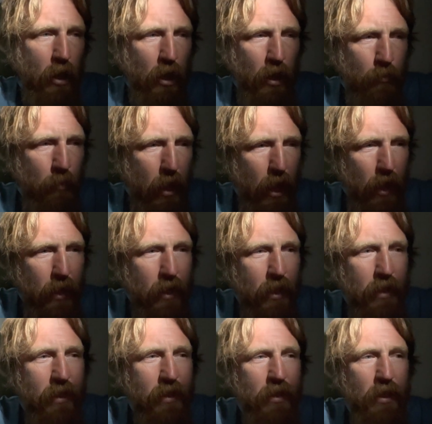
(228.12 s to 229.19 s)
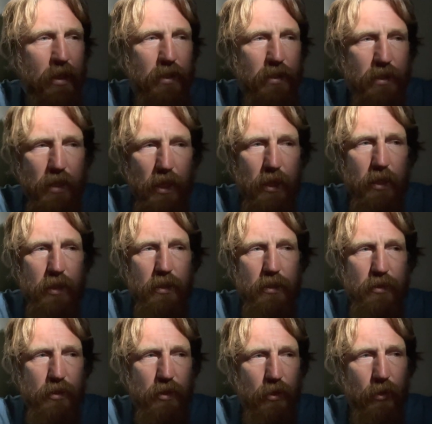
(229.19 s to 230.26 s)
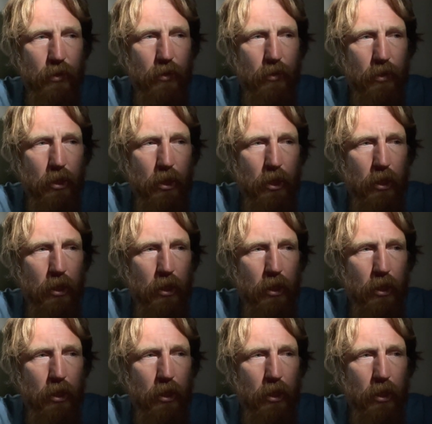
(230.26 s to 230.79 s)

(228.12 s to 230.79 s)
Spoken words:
Man, it's taken until